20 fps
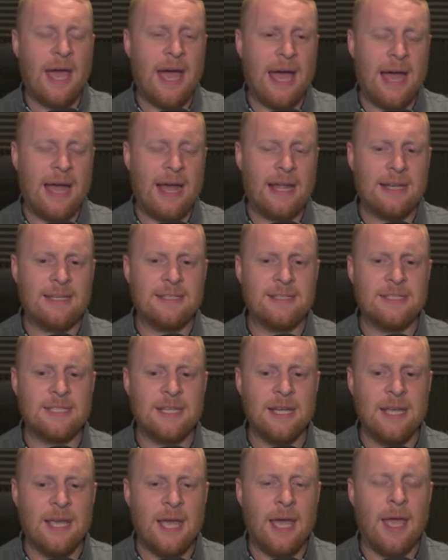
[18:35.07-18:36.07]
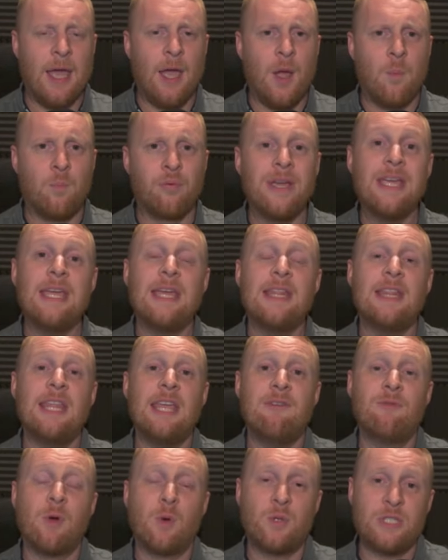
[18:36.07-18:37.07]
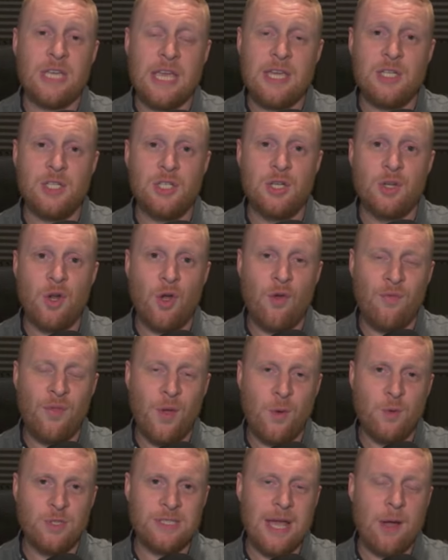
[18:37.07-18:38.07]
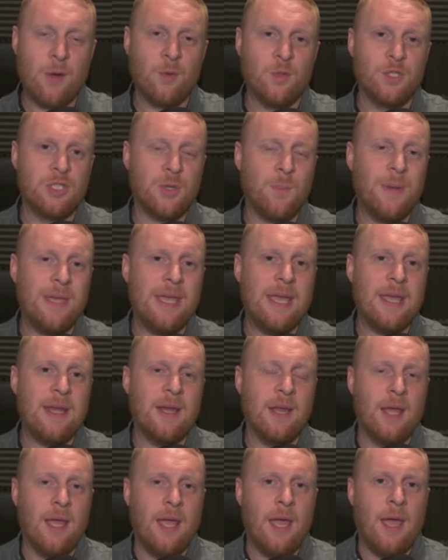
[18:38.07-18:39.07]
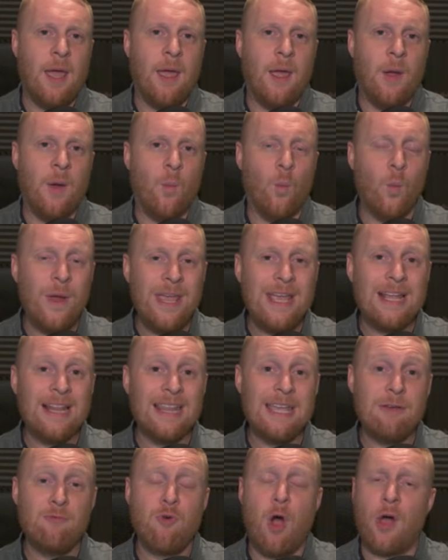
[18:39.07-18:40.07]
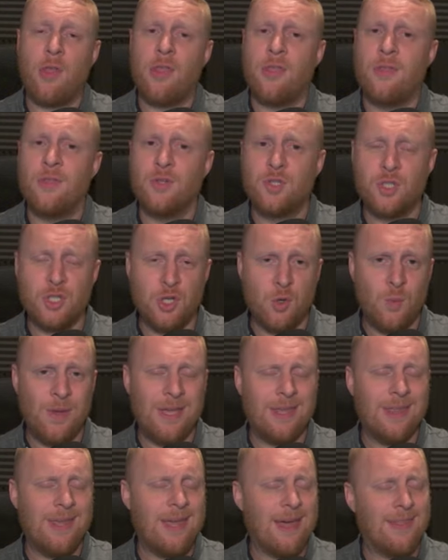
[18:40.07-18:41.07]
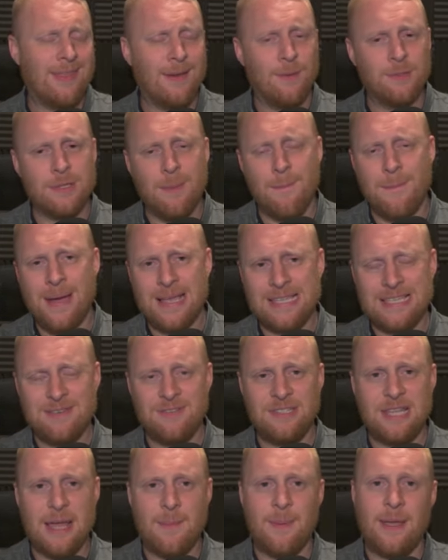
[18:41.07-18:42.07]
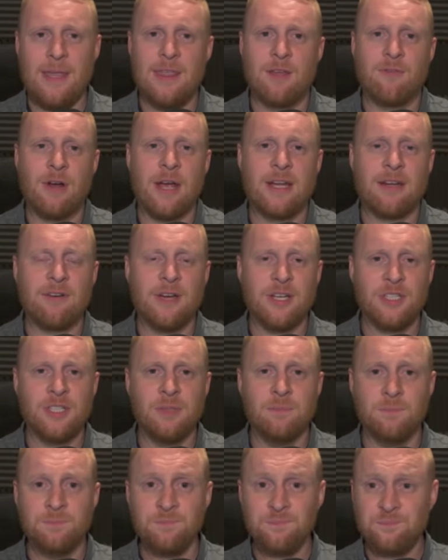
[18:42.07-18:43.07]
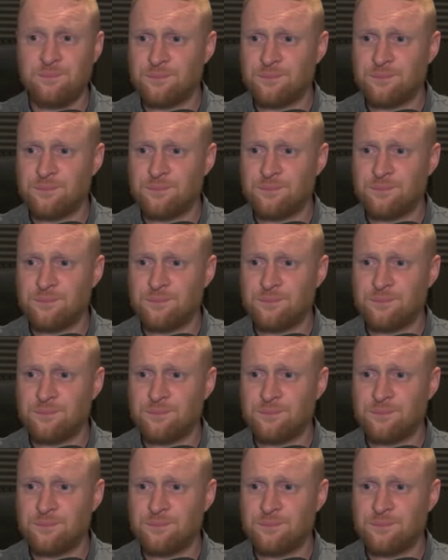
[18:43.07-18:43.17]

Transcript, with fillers: And uh, bringing the rotation of those down to being uh, weekly rather than two weekly, I think was a massive step in the right direction